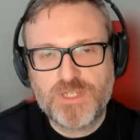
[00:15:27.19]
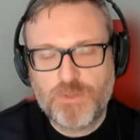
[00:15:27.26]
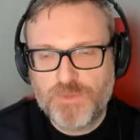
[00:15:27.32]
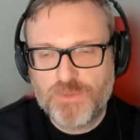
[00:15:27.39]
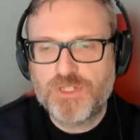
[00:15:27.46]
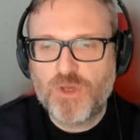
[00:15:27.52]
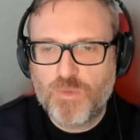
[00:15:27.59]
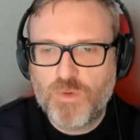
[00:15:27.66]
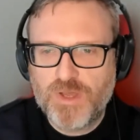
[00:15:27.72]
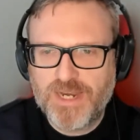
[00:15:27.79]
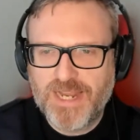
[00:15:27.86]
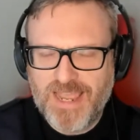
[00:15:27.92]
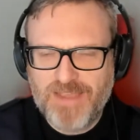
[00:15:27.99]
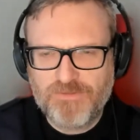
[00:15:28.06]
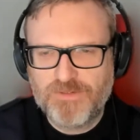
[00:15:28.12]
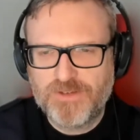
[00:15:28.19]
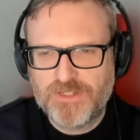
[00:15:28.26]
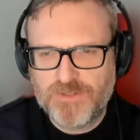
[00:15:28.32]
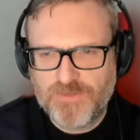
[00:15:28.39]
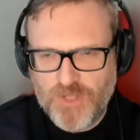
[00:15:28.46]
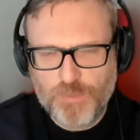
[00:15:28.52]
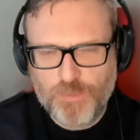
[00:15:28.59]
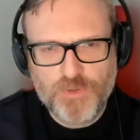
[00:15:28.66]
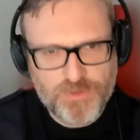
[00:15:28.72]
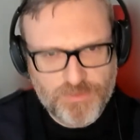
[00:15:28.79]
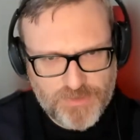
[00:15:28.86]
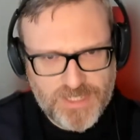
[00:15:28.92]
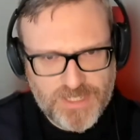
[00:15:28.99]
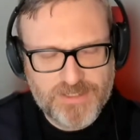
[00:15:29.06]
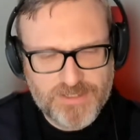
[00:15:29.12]
and we don't want every developer to
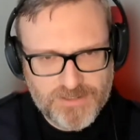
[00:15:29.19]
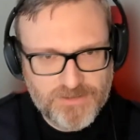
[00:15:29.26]
think,